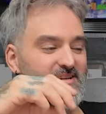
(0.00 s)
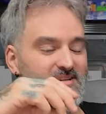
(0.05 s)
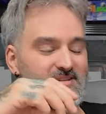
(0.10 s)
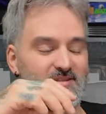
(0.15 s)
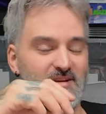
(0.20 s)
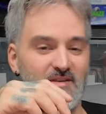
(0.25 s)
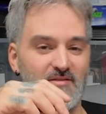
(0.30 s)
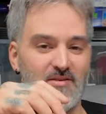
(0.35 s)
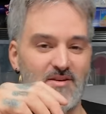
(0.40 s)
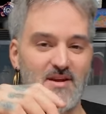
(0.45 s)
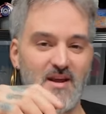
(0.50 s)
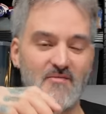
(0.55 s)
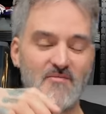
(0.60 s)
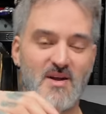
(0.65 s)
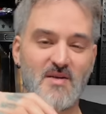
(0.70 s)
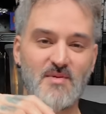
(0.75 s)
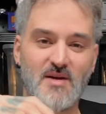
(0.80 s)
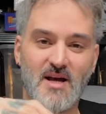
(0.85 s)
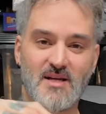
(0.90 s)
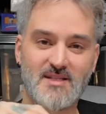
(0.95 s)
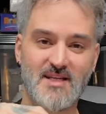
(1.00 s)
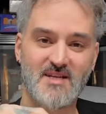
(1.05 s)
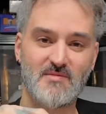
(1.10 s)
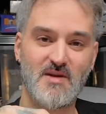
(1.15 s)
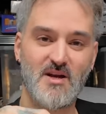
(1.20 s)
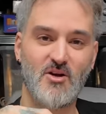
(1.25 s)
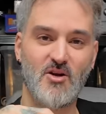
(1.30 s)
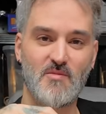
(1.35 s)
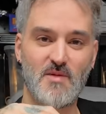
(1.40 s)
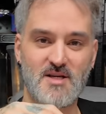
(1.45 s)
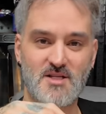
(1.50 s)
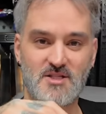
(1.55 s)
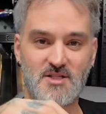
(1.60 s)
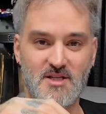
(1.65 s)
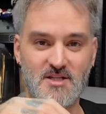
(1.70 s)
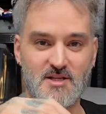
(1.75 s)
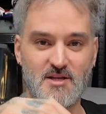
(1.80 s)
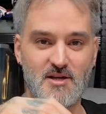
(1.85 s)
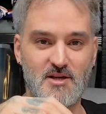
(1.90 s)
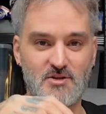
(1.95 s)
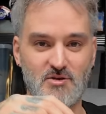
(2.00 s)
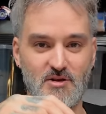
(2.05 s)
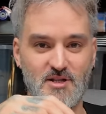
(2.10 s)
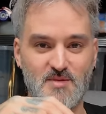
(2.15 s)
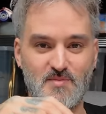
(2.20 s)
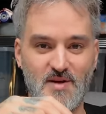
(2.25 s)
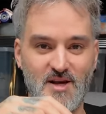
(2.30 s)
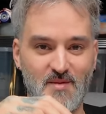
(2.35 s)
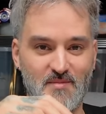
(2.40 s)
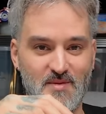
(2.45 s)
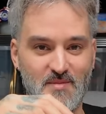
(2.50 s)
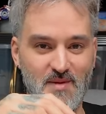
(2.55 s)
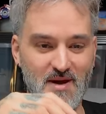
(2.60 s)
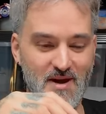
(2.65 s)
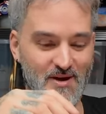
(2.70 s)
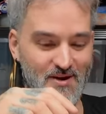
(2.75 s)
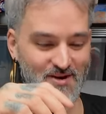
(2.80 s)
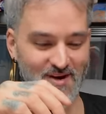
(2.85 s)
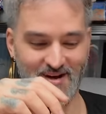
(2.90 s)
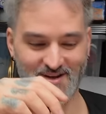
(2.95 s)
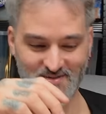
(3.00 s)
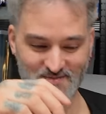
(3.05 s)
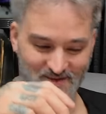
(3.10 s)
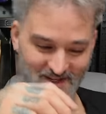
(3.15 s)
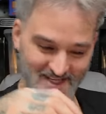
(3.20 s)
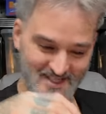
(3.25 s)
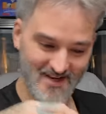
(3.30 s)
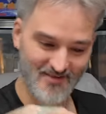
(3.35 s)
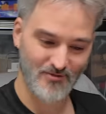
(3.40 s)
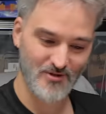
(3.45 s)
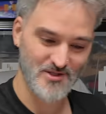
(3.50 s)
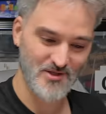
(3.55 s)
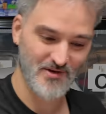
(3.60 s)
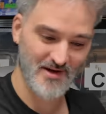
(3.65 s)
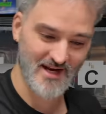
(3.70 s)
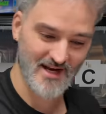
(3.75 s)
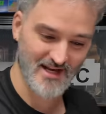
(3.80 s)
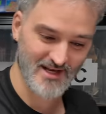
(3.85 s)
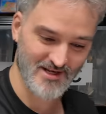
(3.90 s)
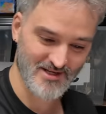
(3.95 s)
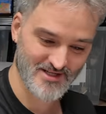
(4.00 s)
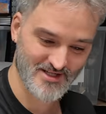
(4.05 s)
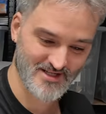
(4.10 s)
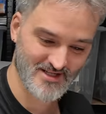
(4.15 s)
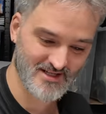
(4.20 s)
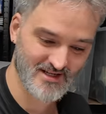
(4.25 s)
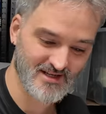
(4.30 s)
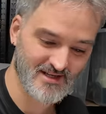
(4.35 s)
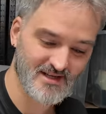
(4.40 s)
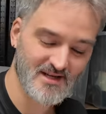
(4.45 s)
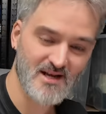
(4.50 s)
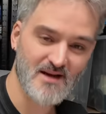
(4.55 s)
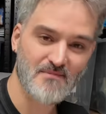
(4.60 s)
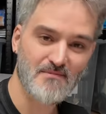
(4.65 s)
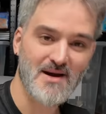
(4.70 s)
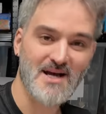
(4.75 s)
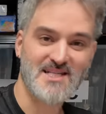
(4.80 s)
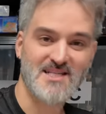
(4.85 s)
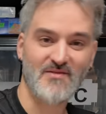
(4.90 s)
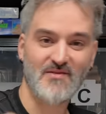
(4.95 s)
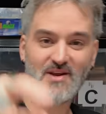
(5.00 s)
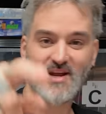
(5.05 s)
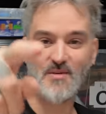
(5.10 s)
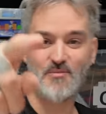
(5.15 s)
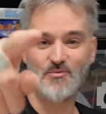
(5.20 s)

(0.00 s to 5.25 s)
So if people are sending me long messages, can you try and split up the paragraphs, please? Otherwise, I'll get lost. Massively